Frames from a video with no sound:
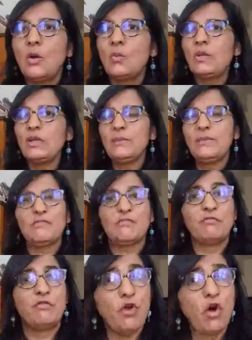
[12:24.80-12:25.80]
Will it be
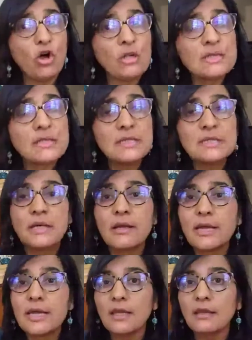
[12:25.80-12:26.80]
fluorescent
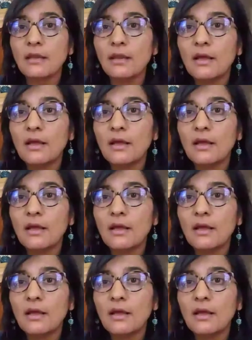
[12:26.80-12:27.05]
green?